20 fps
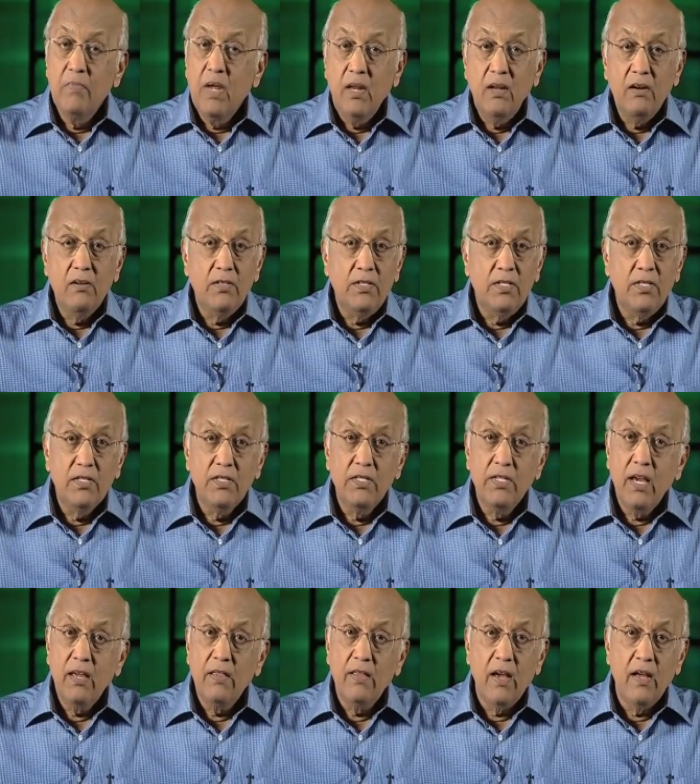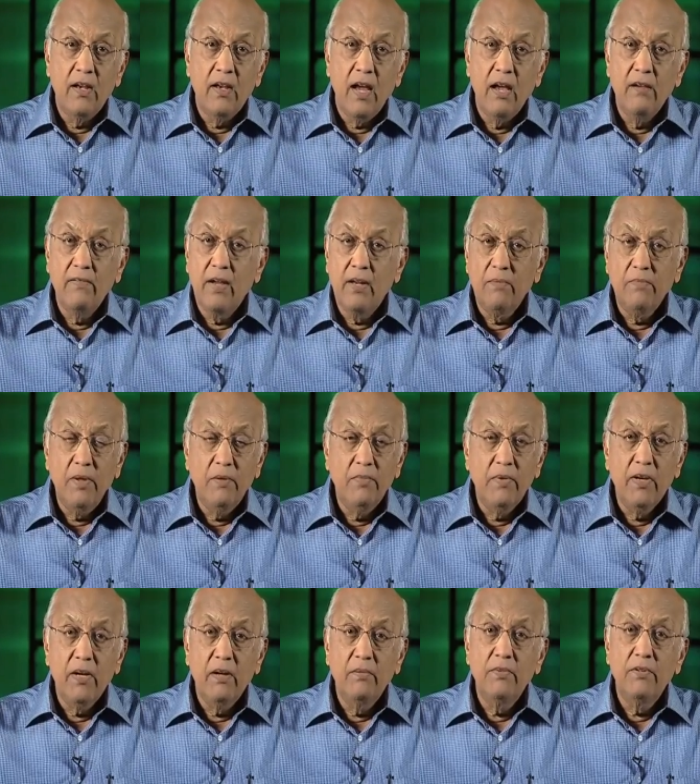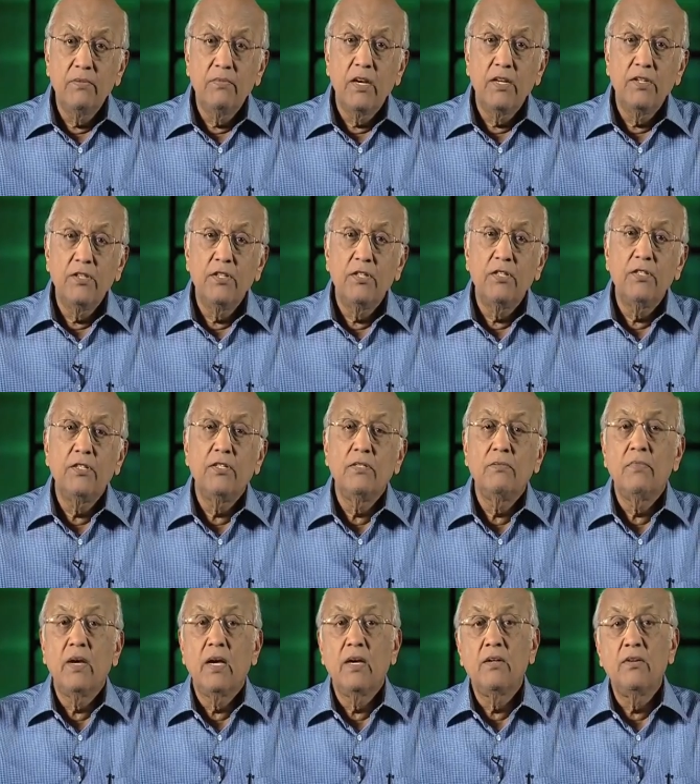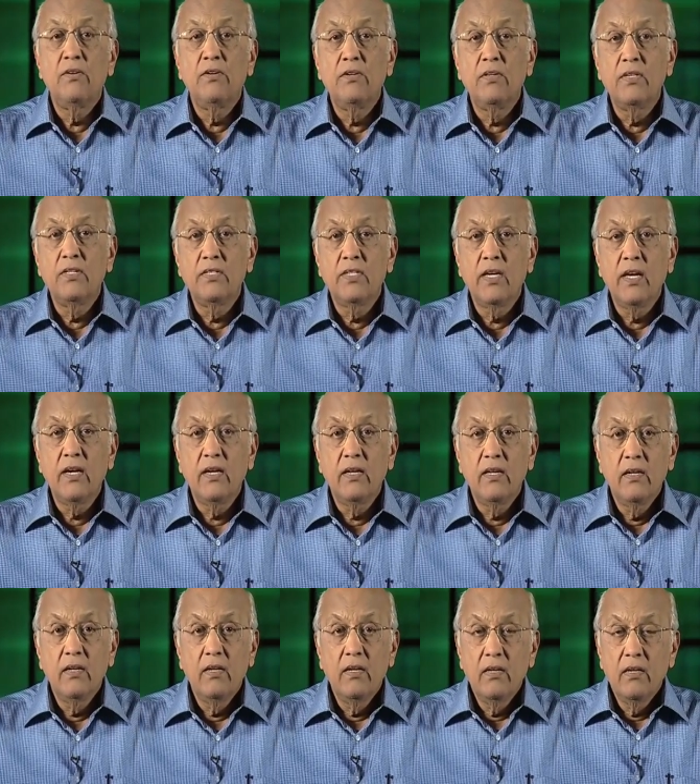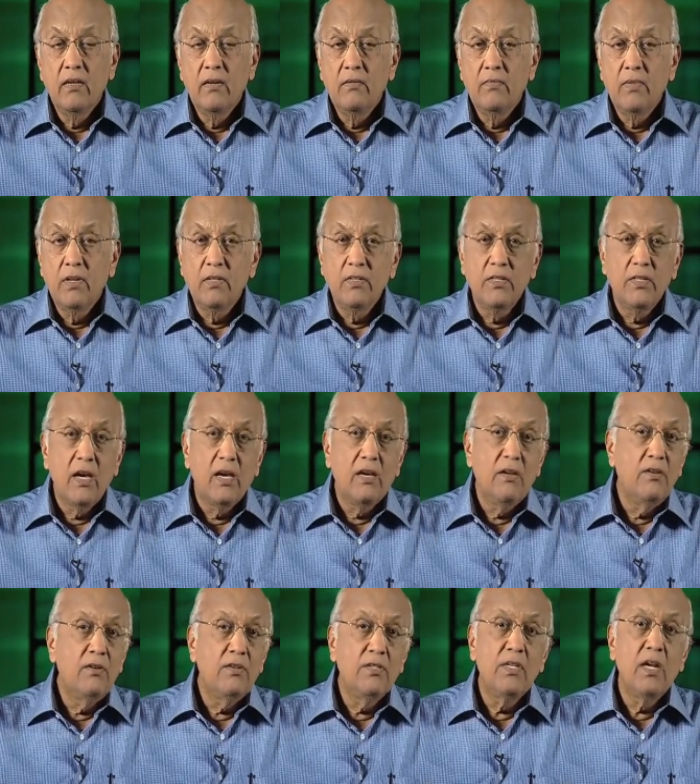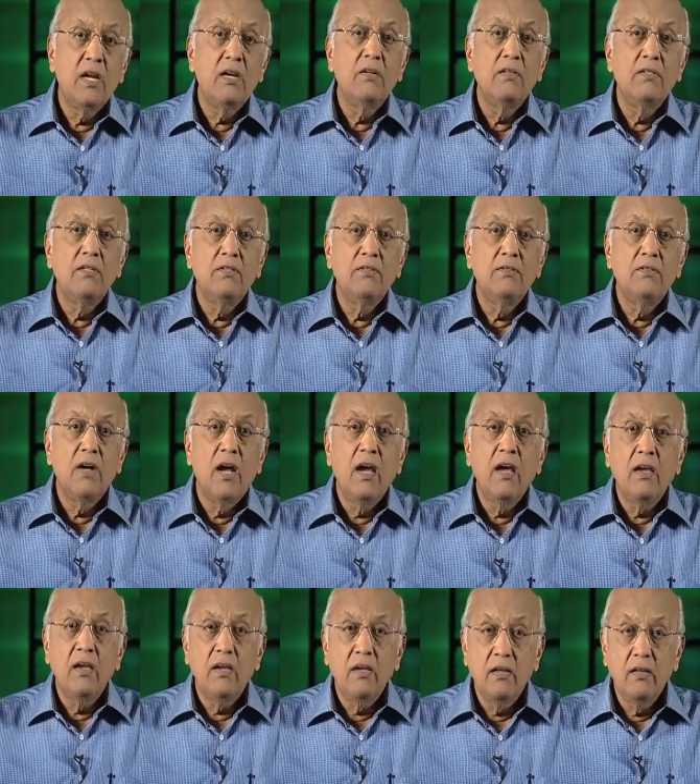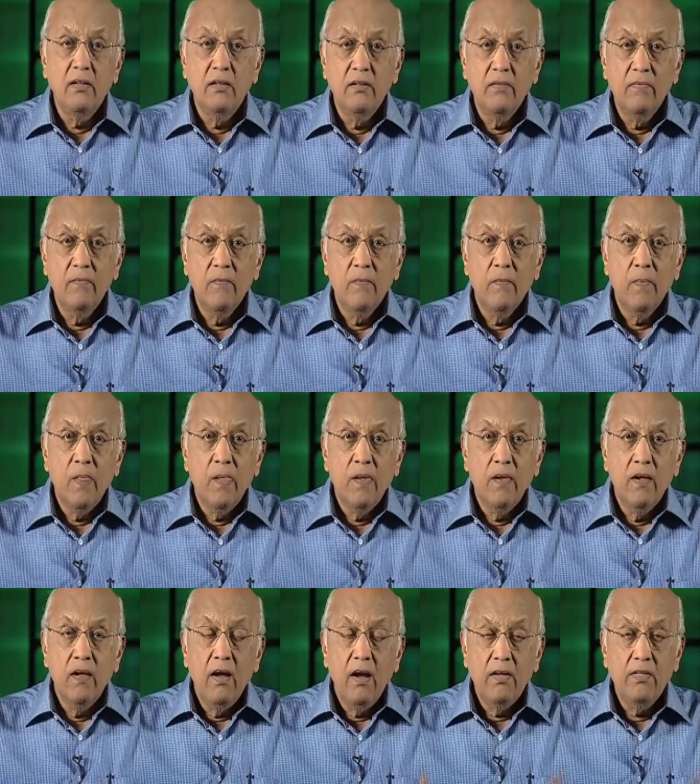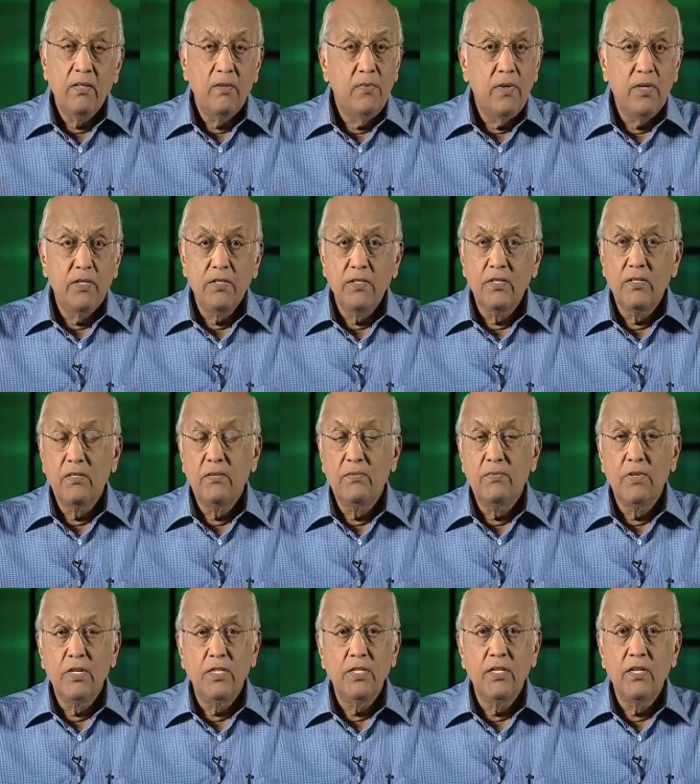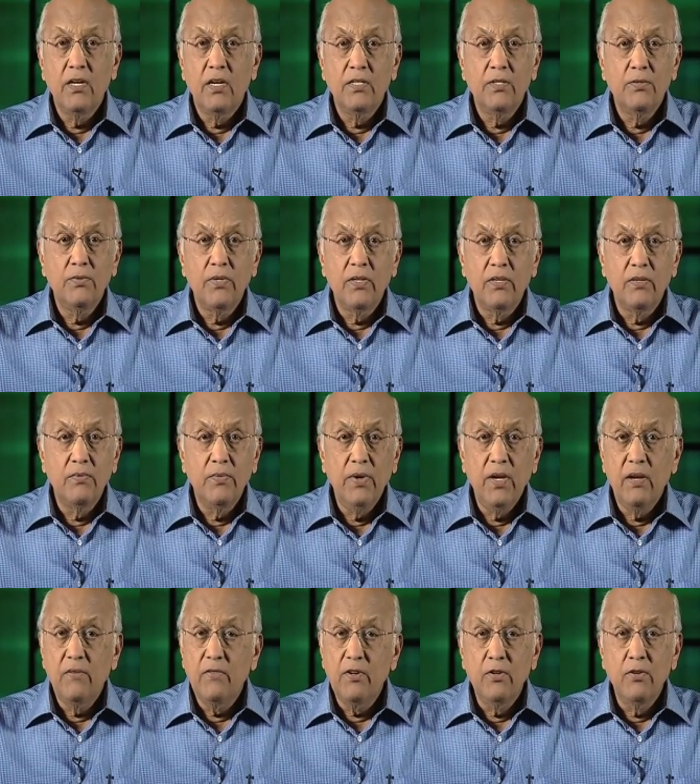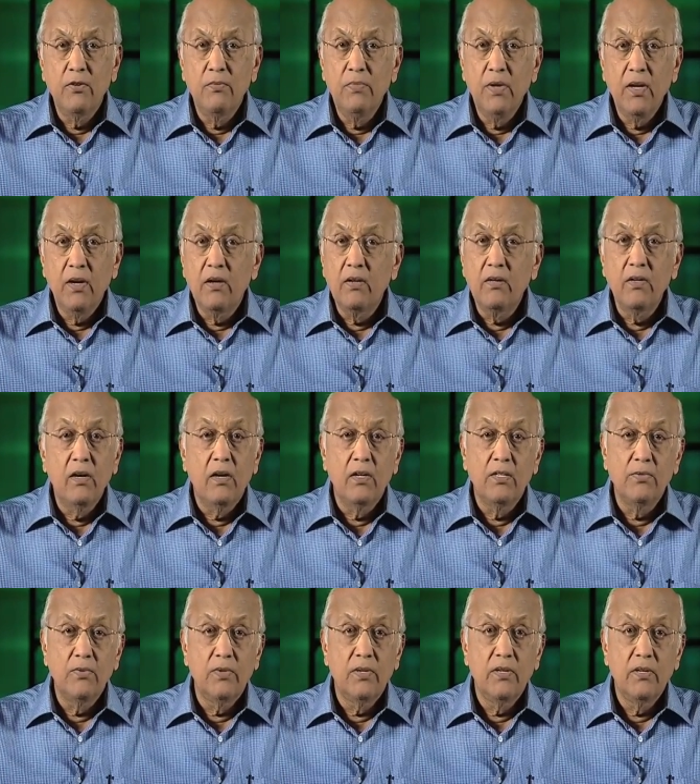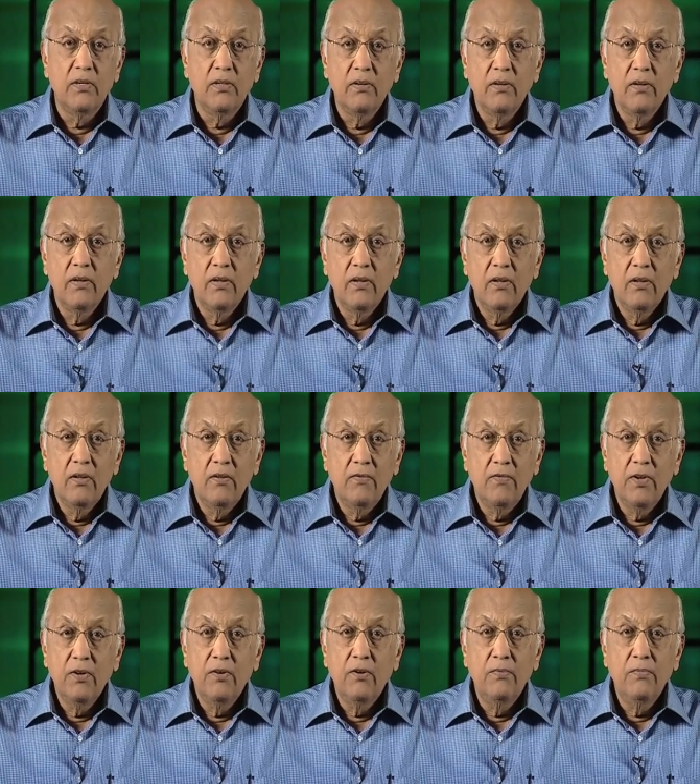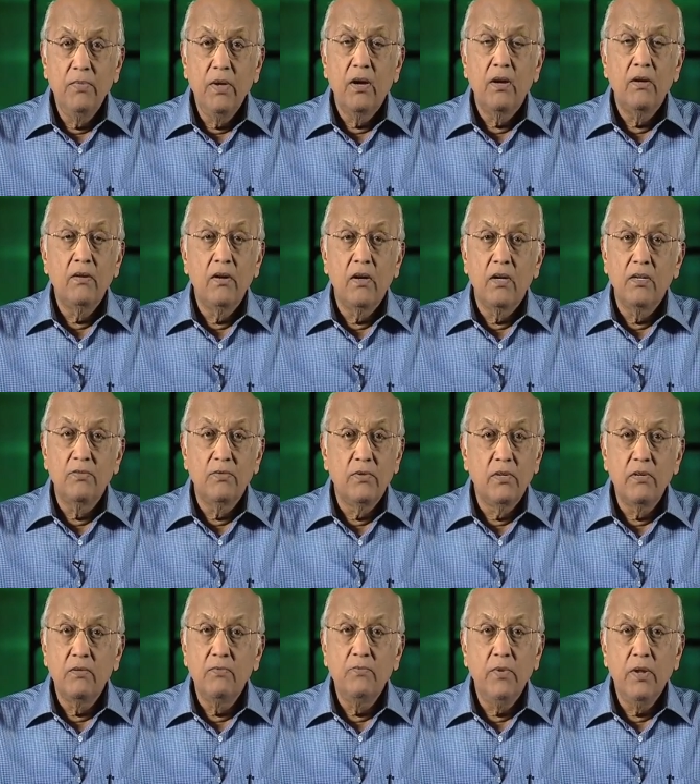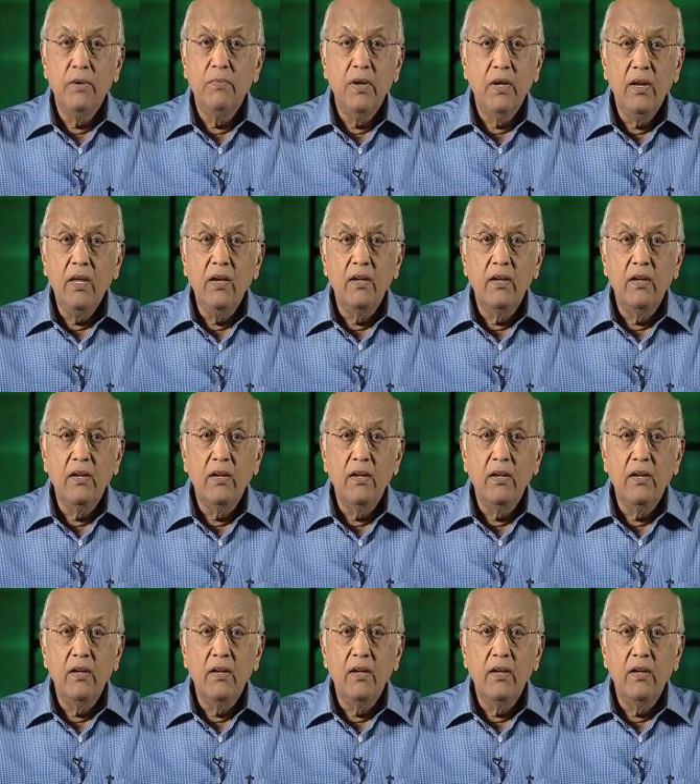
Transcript: Many Christians say that. I've had people come to my church in Bangalore and say, Brother Zac, your standards are too high. I say, We're just preaching God's word. We never go beyond God's word. If we go beyond God's word, we'd be